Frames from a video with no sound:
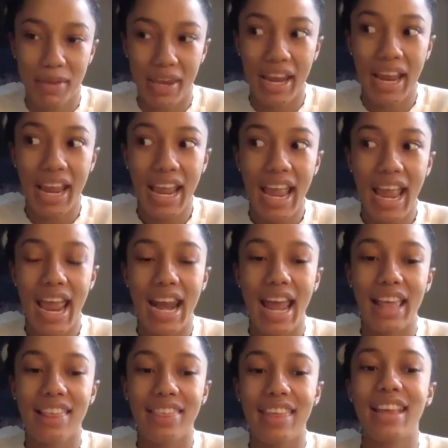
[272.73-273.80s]
me. And
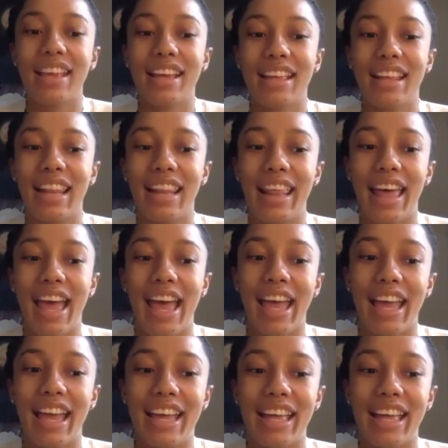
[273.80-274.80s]
I think that